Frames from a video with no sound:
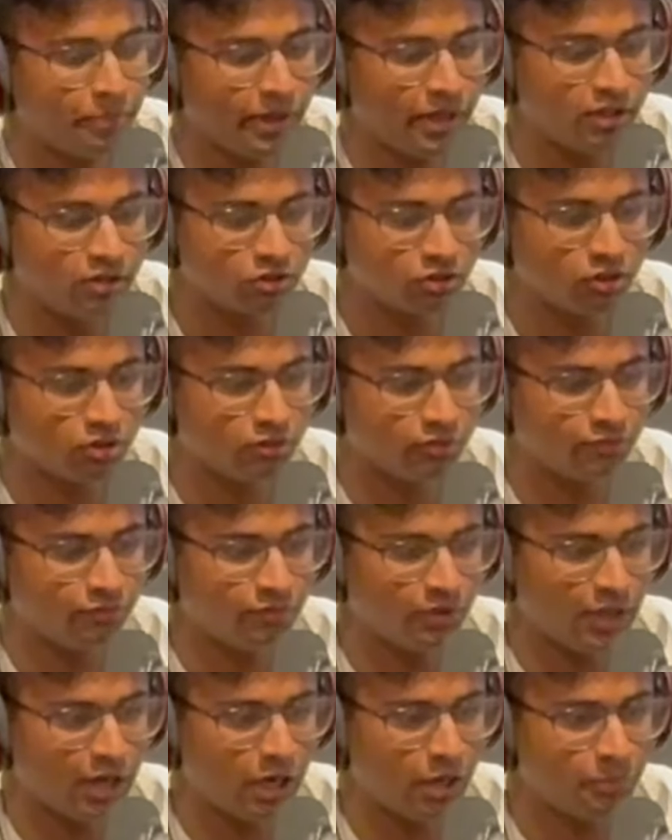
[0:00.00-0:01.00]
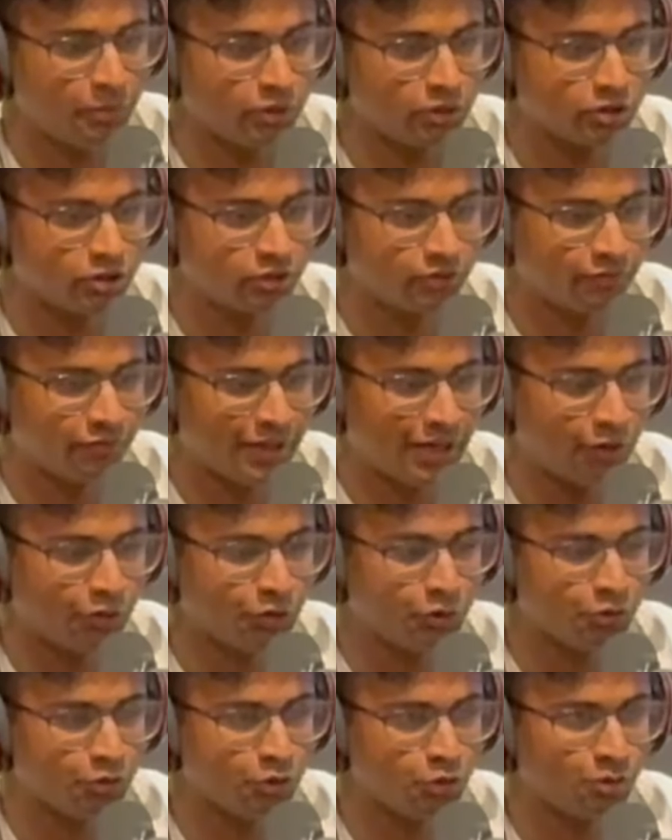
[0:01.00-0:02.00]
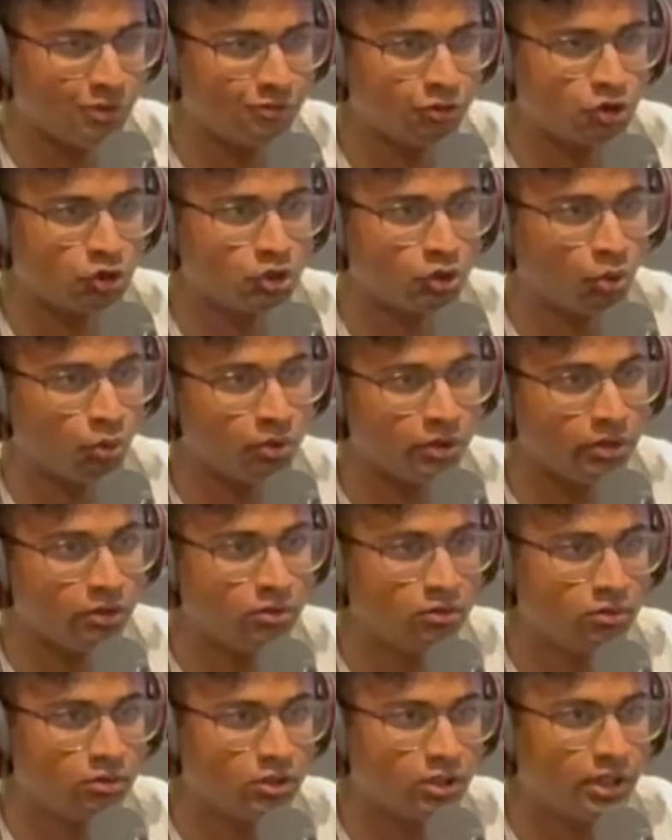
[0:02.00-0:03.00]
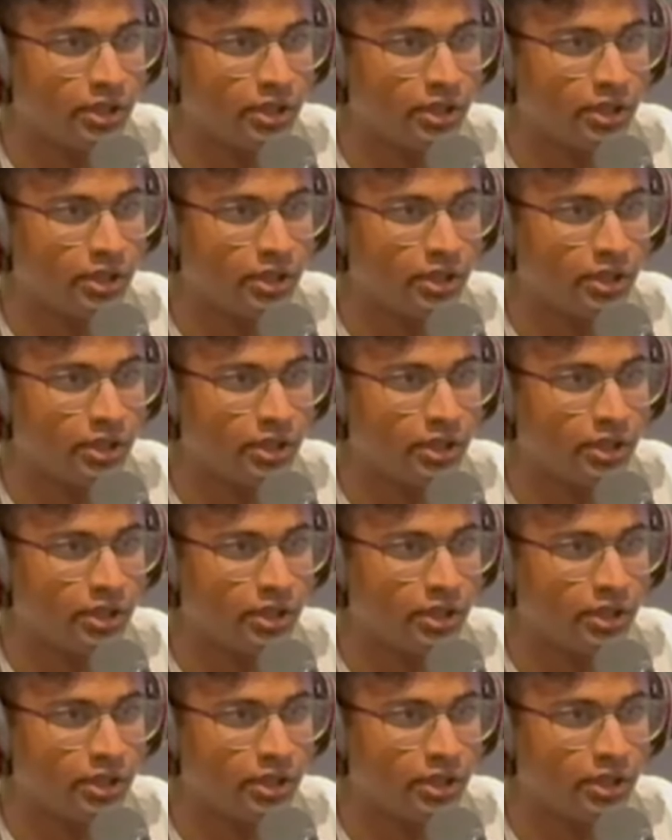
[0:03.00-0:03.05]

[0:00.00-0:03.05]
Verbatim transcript: It depends on the how much value you have stolen